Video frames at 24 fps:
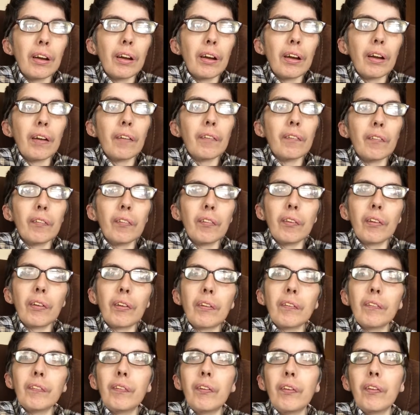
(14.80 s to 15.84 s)
am
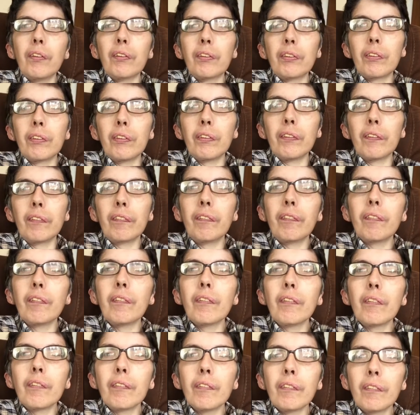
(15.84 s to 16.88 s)
looking forward to
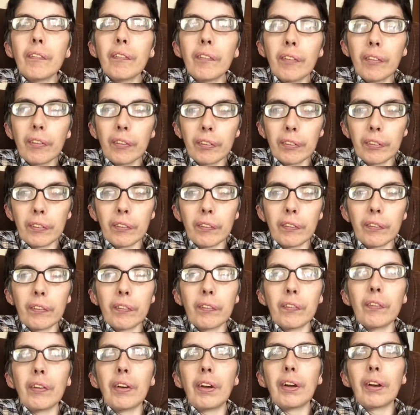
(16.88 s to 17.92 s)
to
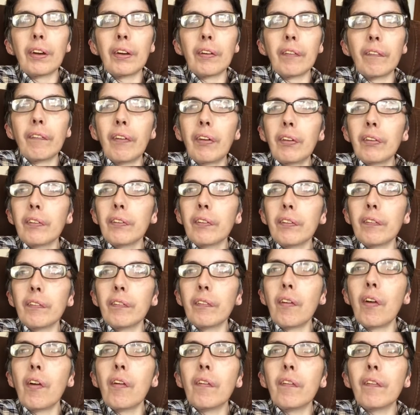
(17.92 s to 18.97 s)
creating a bunch of
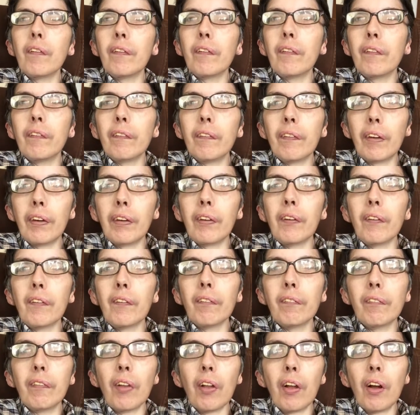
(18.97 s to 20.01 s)

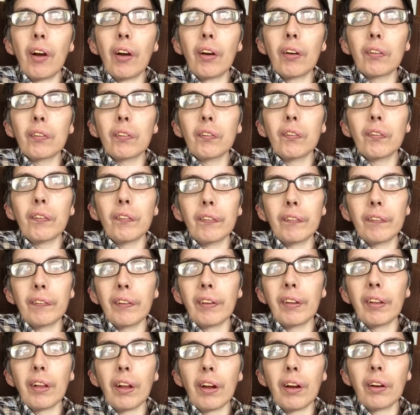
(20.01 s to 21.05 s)
video blogs or
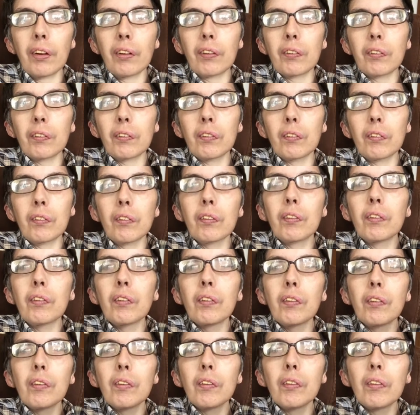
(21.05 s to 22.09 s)
vlogs
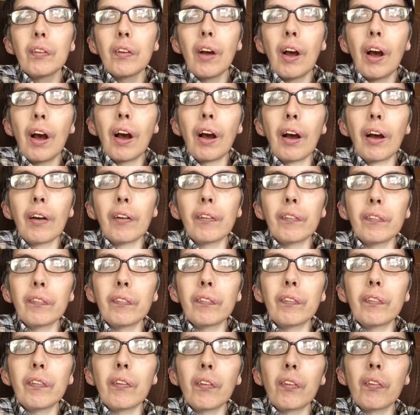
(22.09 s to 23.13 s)
uh,
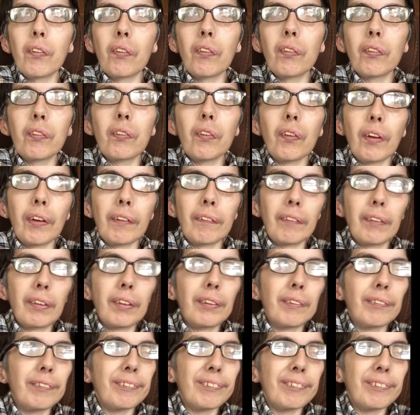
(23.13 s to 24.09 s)
for your enjoyment.